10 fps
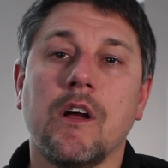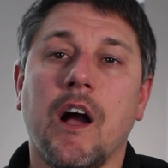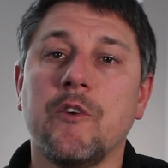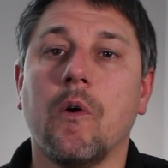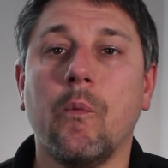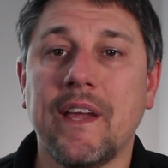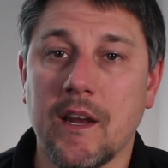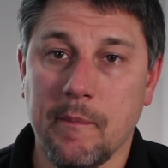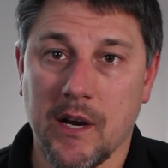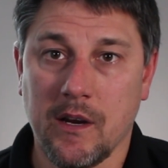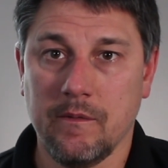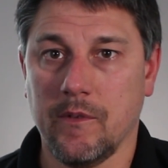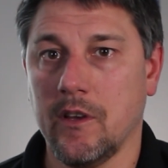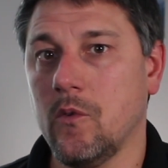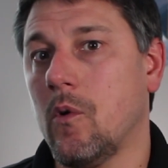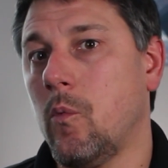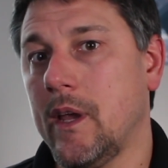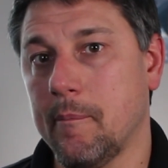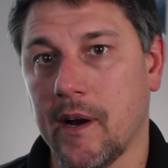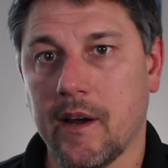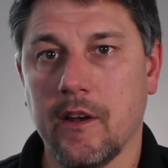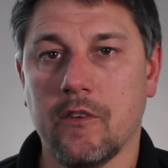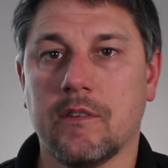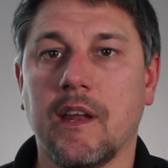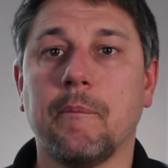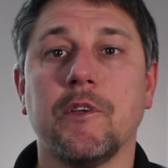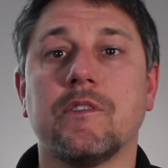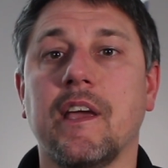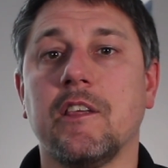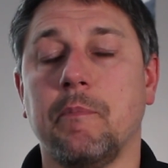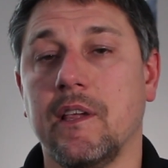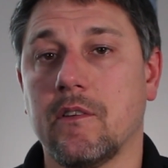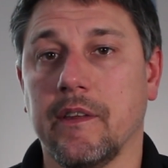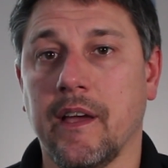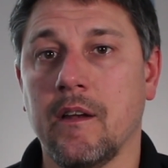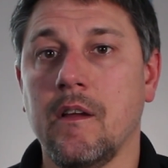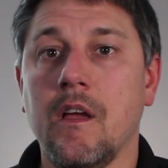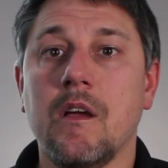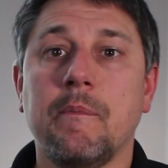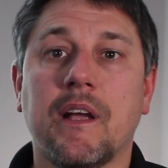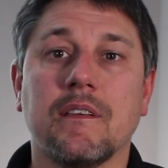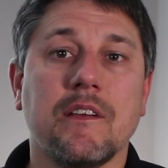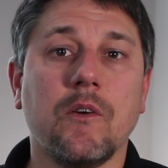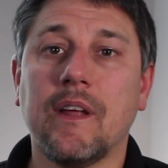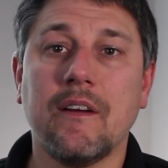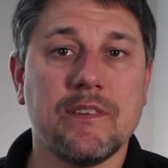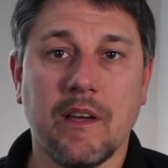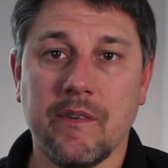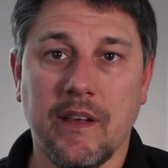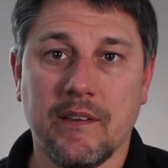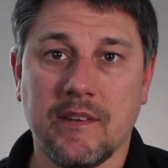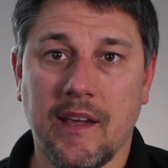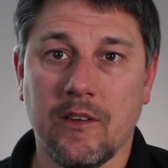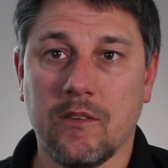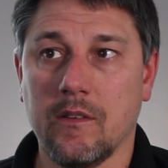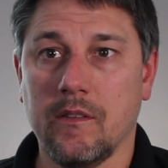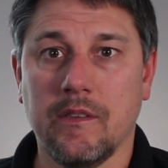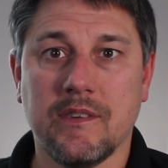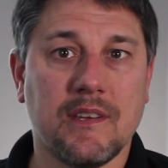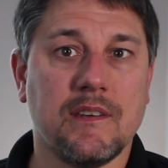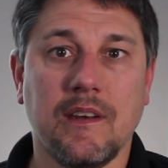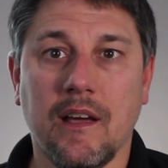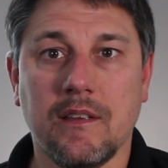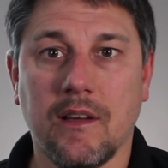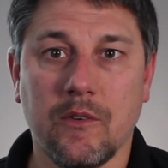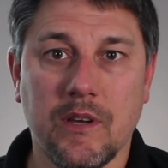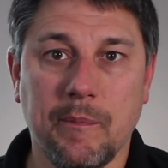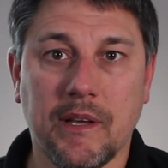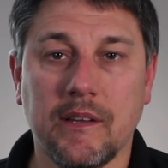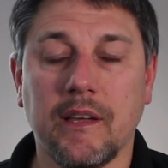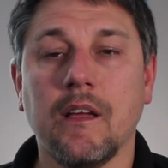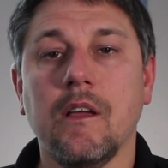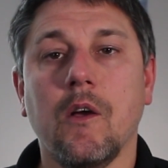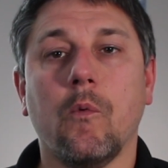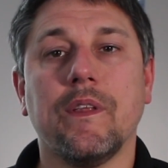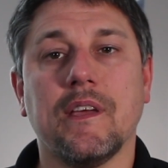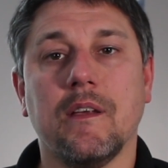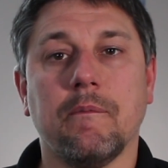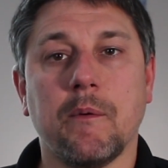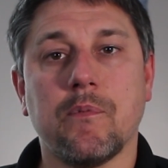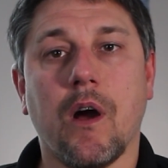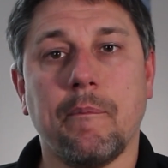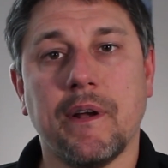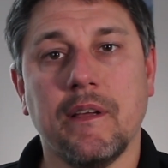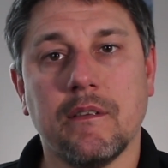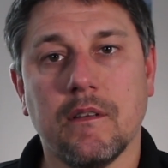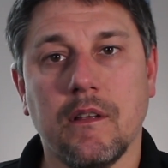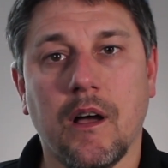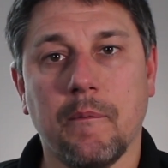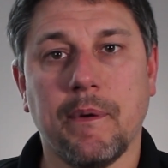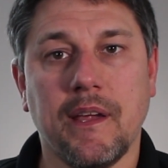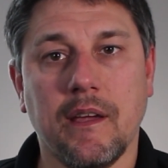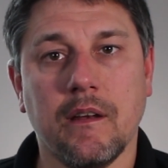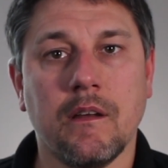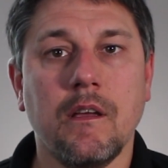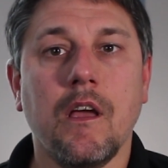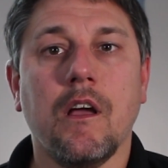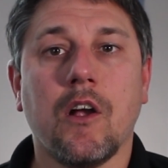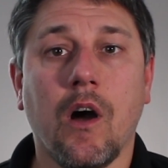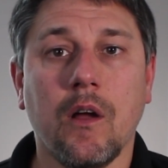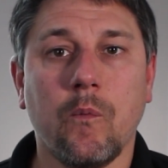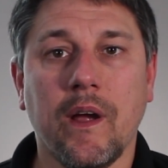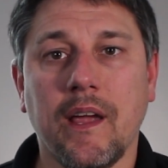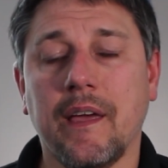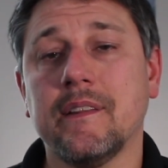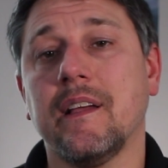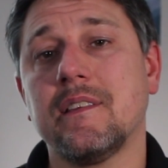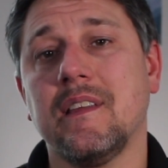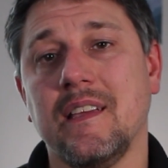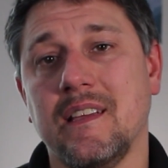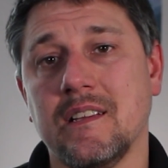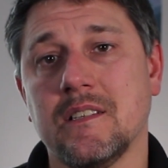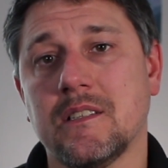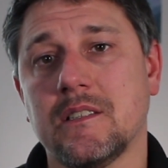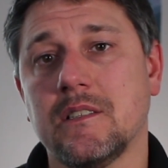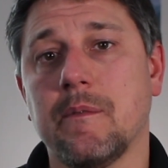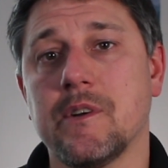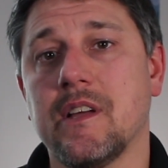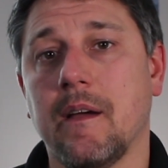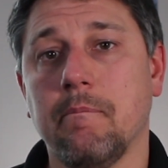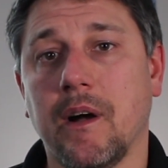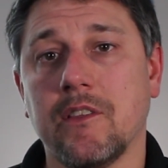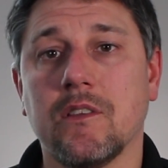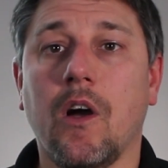are you a weekend market? Are you a week market? And set up your stays based on that. Because I don't have 7-day stays, 60 days out typically within my properties up in Conway unless it is summertime months